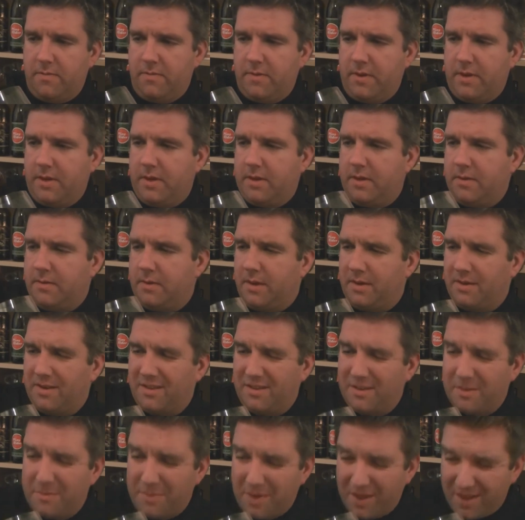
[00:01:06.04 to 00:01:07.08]
it.
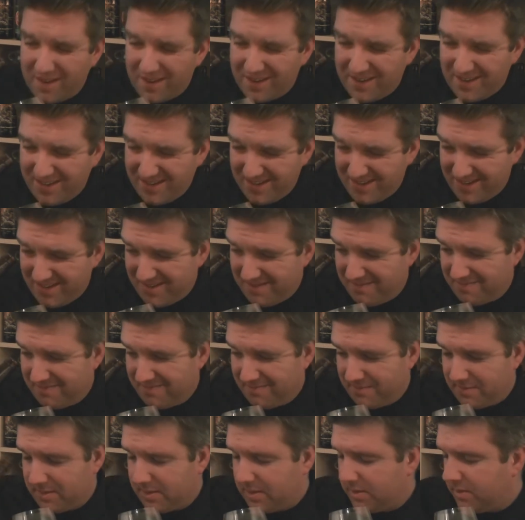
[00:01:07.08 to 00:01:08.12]
Is it bulk conditioned?
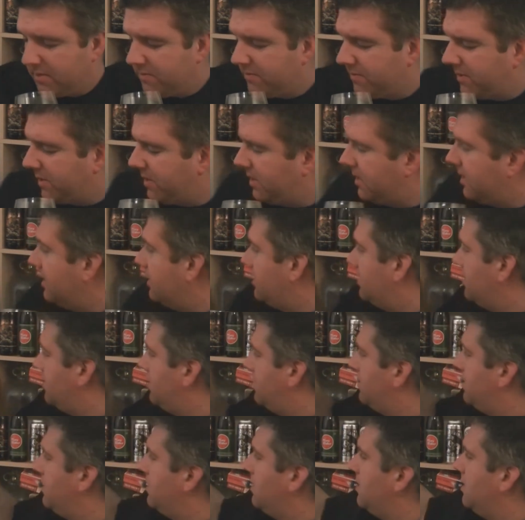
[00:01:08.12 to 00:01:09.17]
I think it is.
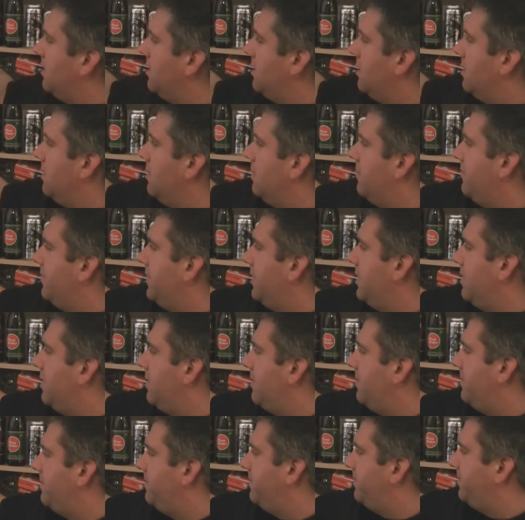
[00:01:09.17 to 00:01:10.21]
Hopefully
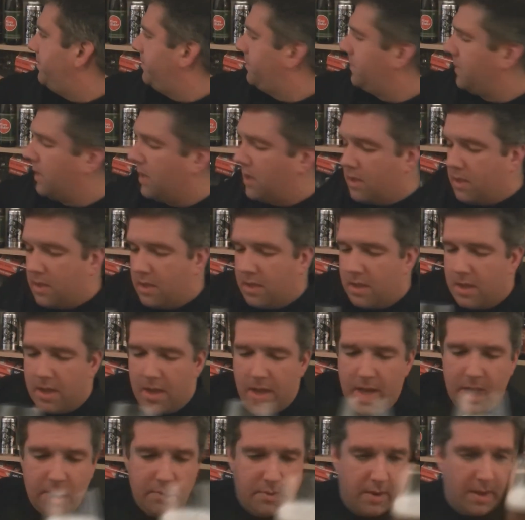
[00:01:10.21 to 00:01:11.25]
not.
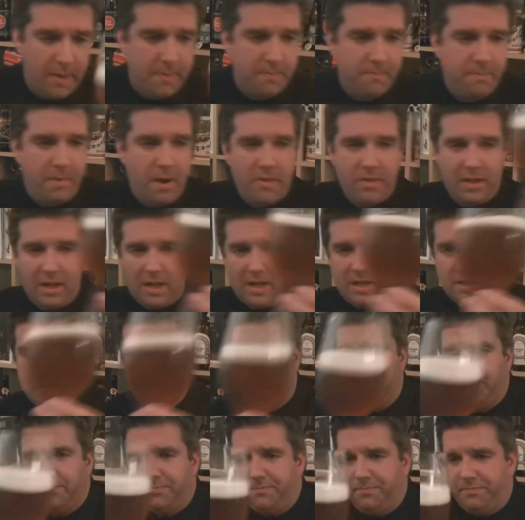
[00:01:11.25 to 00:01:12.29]
Anyway, beer in the glass.